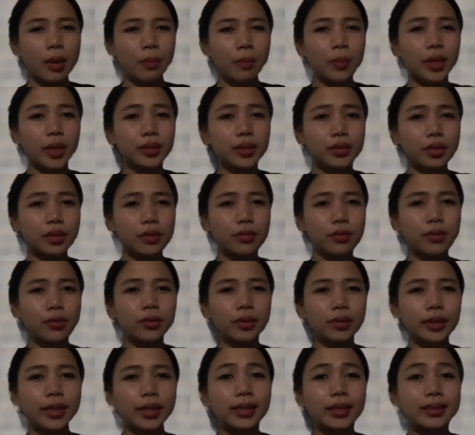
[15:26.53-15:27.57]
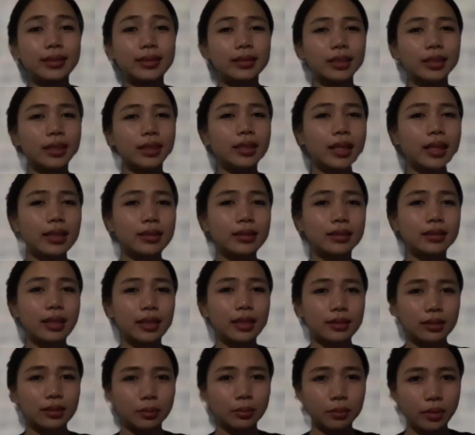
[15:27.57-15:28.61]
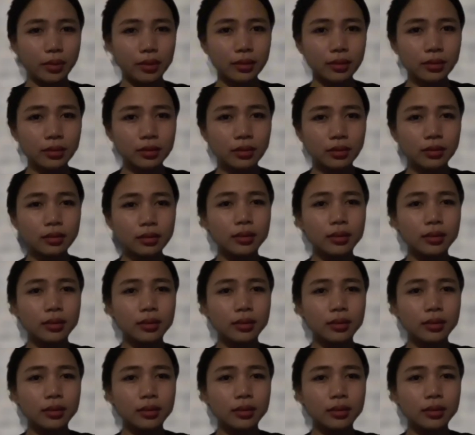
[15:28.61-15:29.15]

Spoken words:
but the route is still accessible